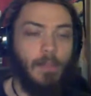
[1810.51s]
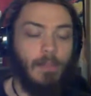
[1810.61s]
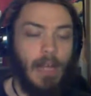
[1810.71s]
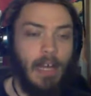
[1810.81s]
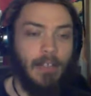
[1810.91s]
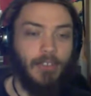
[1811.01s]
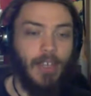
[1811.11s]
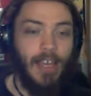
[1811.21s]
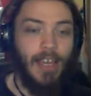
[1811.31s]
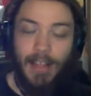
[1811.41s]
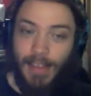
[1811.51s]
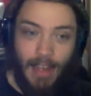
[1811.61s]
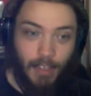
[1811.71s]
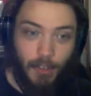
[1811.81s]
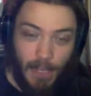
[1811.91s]
box,
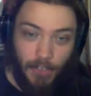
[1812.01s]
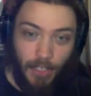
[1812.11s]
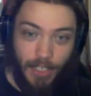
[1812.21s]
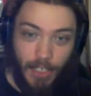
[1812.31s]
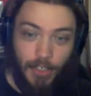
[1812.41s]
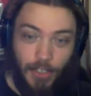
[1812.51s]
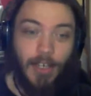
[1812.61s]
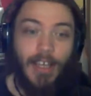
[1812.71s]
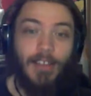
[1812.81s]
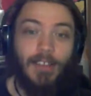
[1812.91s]
that's not a special edition.